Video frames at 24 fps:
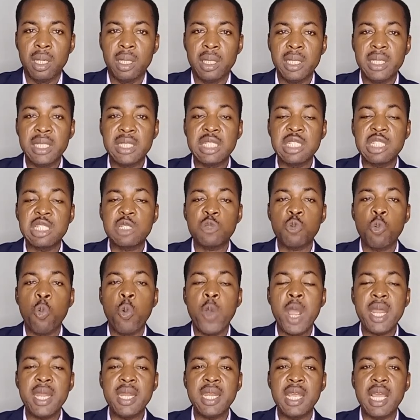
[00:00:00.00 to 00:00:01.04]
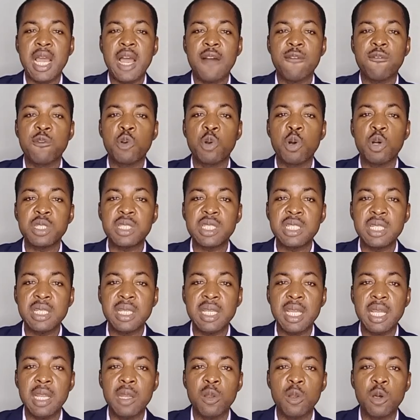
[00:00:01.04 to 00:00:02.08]
It is when they have gotten
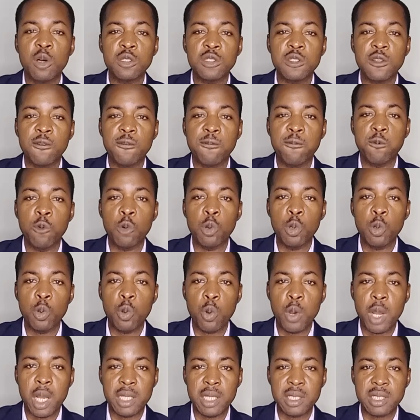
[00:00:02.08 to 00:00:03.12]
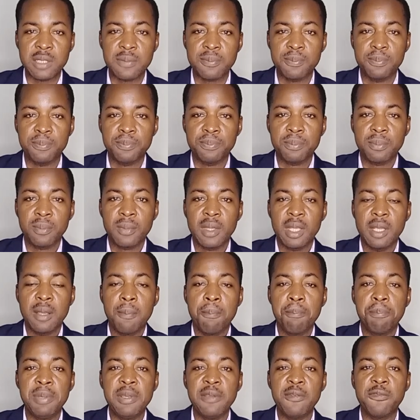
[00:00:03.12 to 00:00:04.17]
a lot of followers
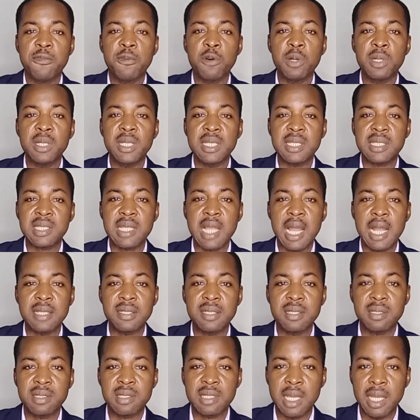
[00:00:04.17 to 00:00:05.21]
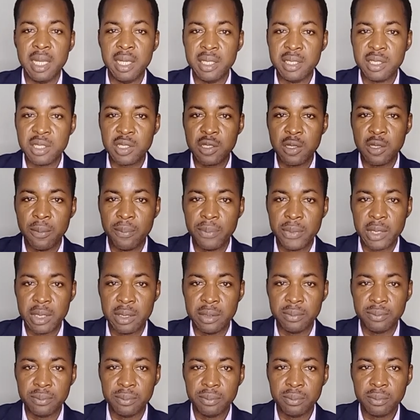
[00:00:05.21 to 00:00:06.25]
before they start selling something.
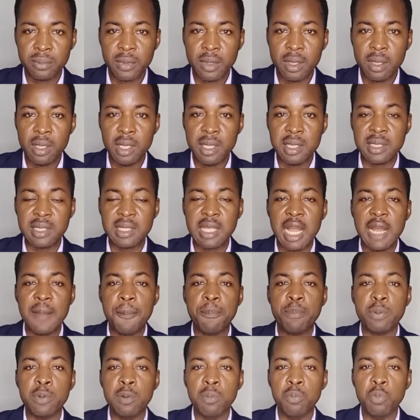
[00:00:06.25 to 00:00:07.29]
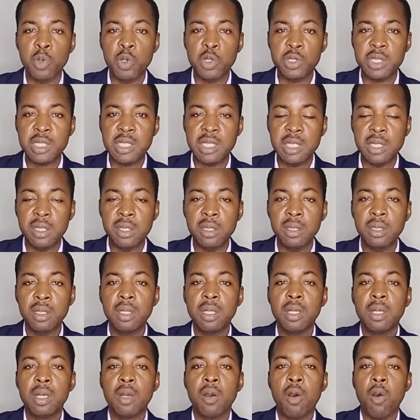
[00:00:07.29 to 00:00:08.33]
They start promoting
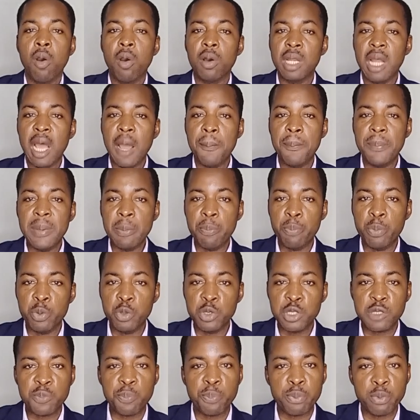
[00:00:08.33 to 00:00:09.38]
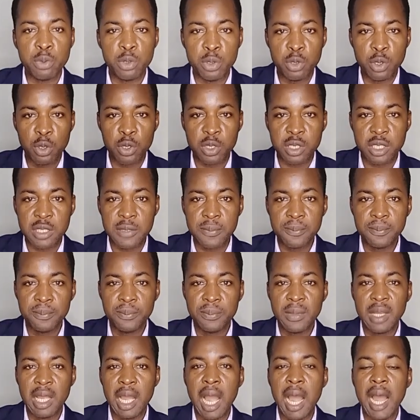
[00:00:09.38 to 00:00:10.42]
other people's products,
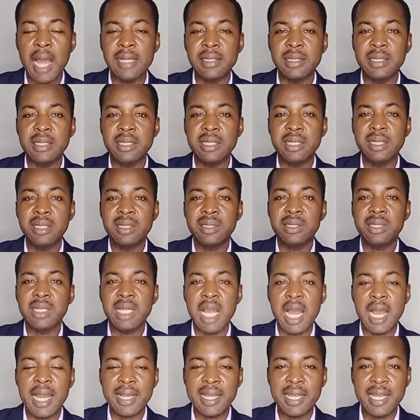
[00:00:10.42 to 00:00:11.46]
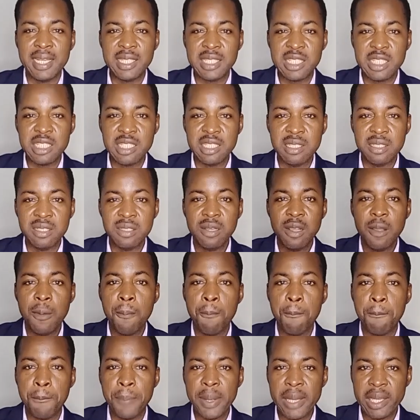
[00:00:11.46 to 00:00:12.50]
and they are getting
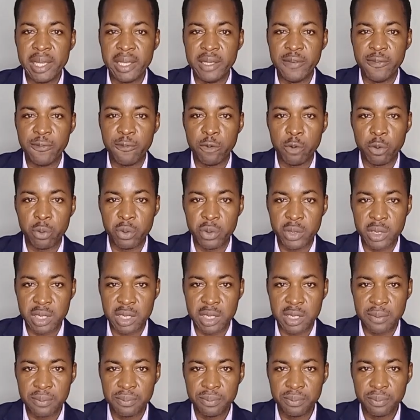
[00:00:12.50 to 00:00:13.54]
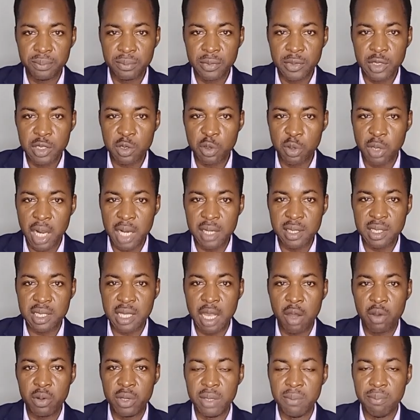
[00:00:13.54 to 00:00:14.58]
paid for it. So that is
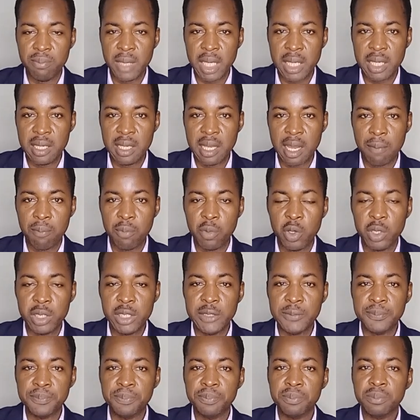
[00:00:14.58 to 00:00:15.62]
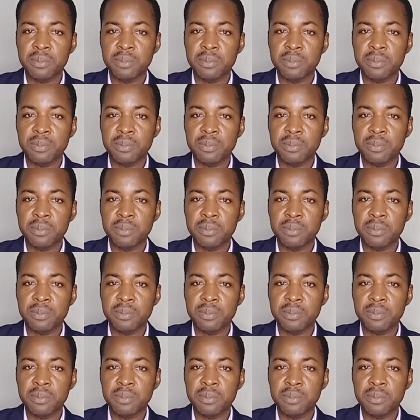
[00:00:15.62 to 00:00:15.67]
how they make their money.